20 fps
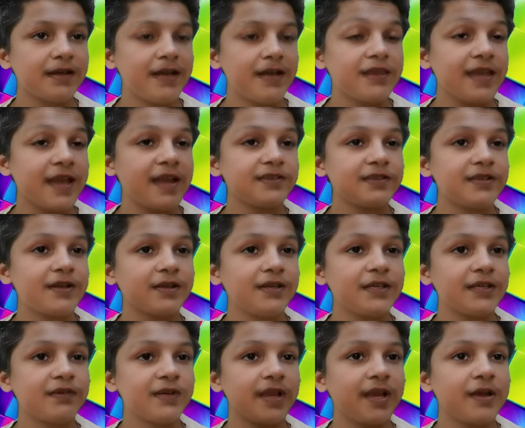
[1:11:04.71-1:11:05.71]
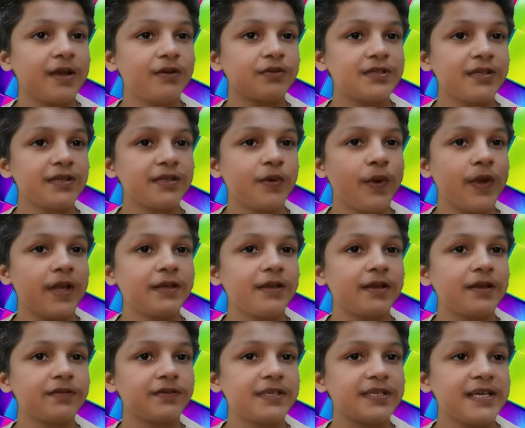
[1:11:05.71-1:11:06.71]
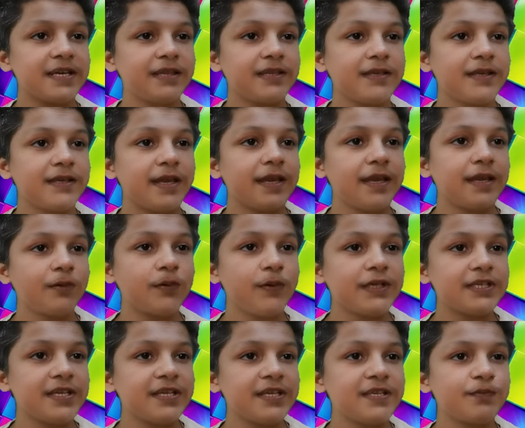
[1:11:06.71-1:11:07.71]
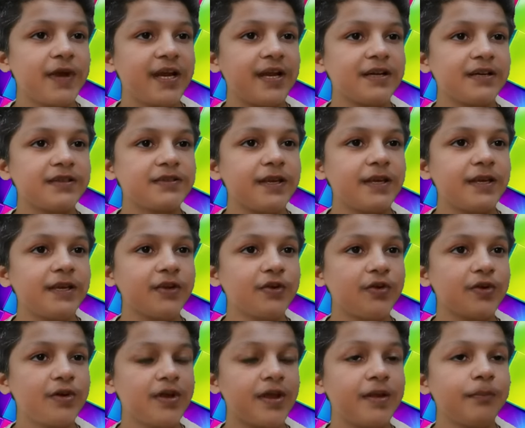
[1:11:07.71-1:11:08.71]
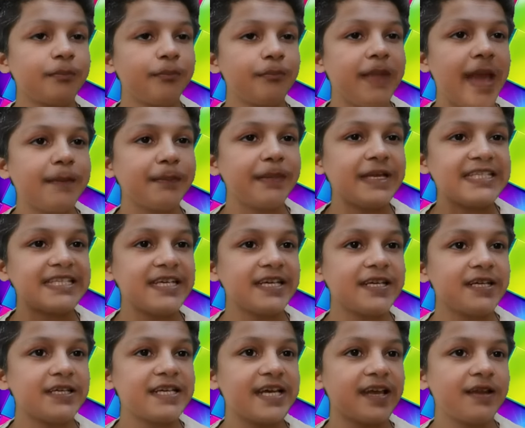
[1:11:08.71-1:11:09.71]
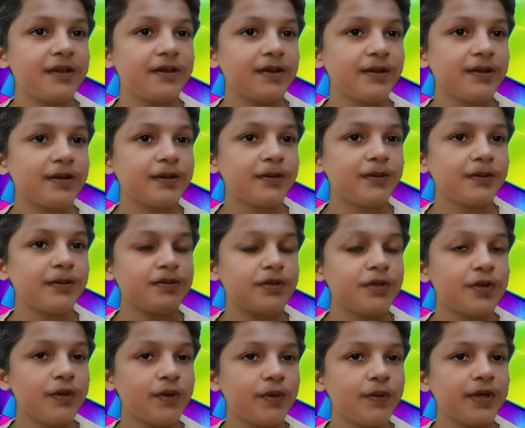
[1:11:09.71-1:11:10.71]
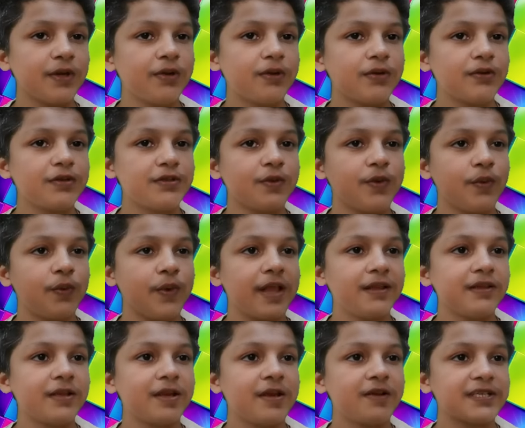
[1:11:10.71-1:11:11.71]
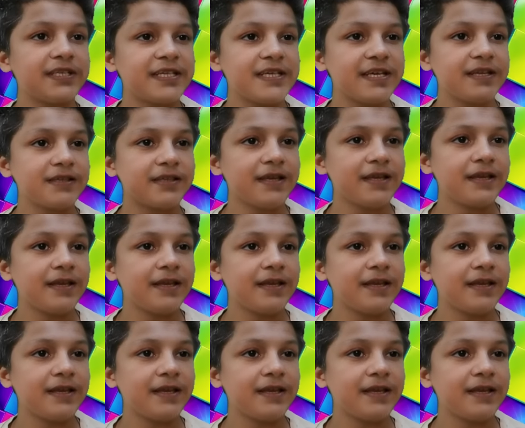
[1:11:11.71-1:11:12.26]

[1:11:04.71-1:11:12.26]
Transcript: And that's not even counting the Valley of the Death, which inspires the new Mametian dialogue. So no one goes to the Valley of the Death.